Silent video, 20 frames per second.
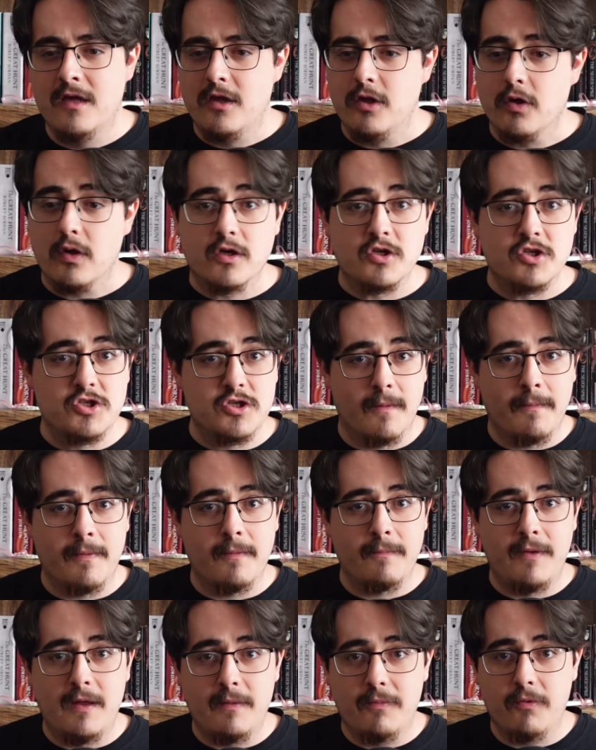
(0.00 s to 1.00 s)
you can jump
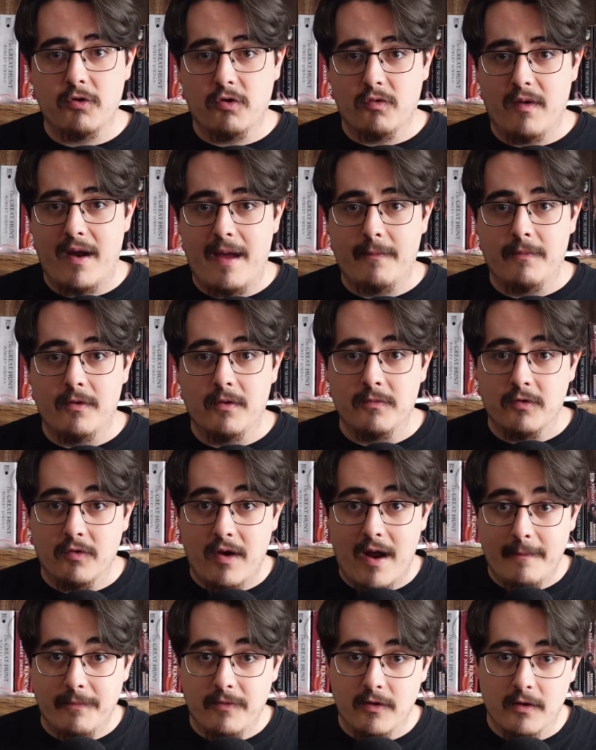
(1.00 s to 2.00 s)
at people, grab them,
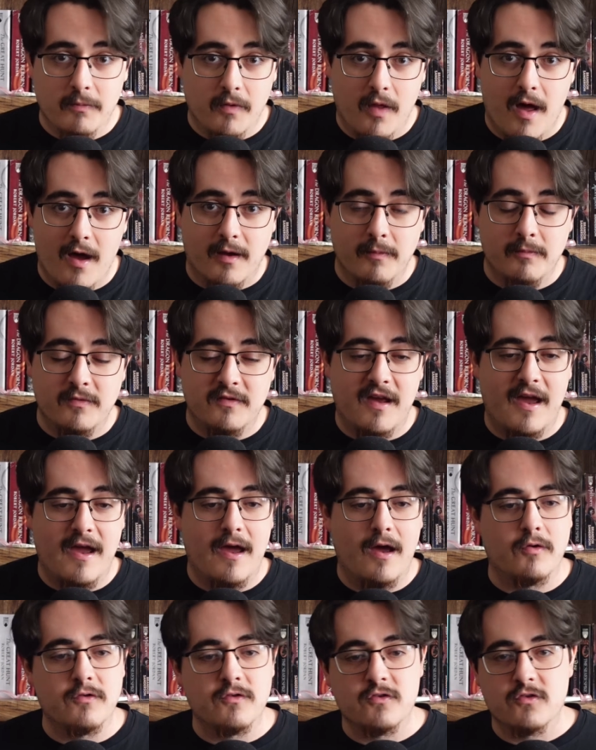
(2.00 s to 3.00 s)
grapple them, lock them
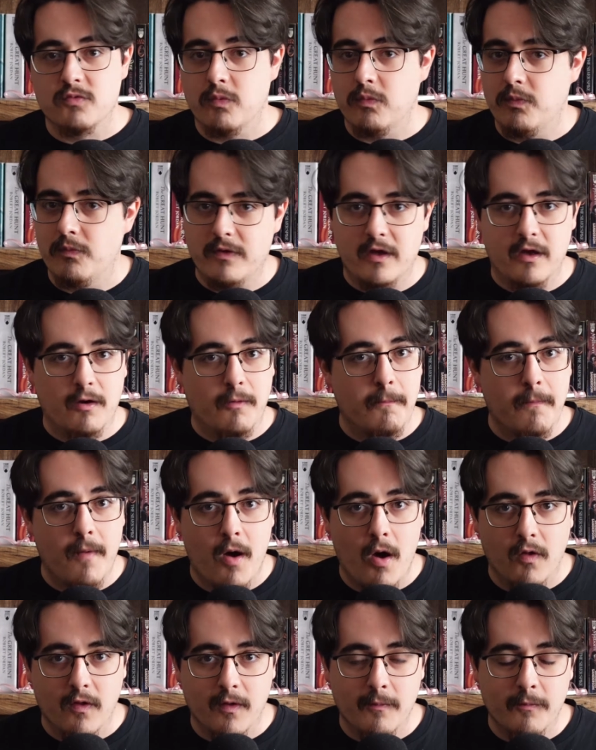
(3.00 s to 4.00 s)
down,
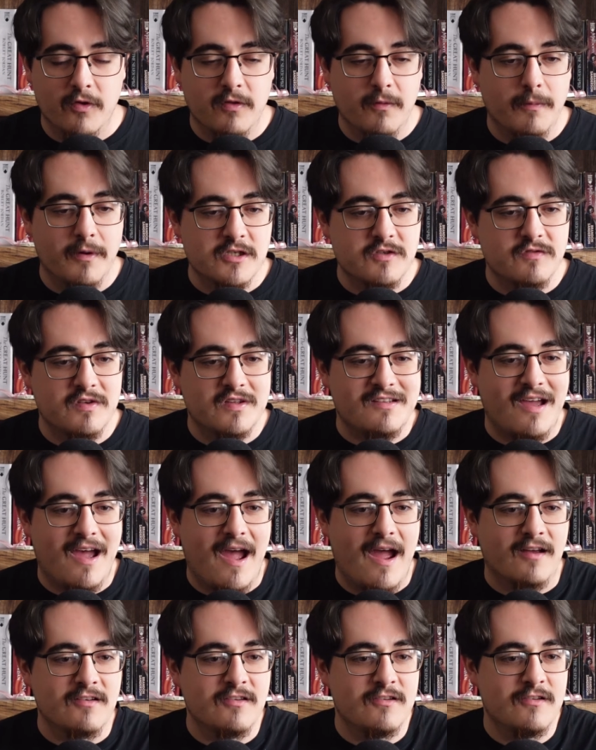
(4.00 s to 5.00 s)
maul them with a bunch of
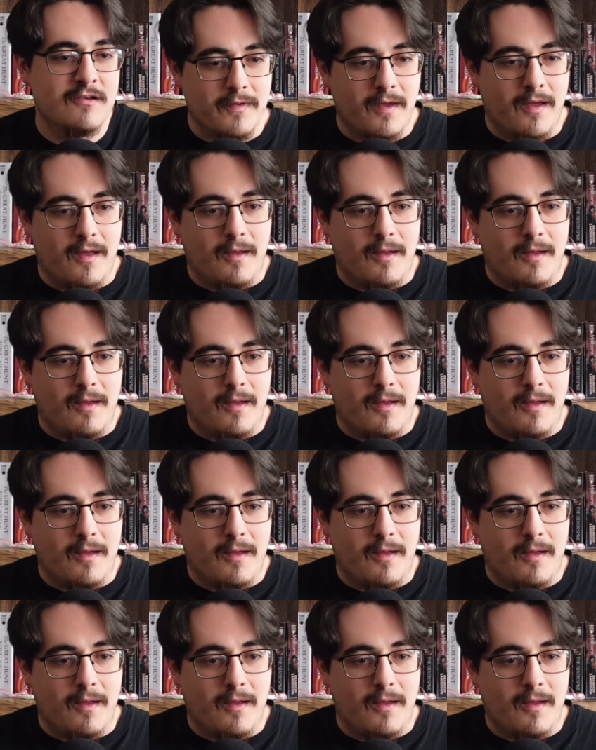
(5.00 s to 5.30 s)
attacks.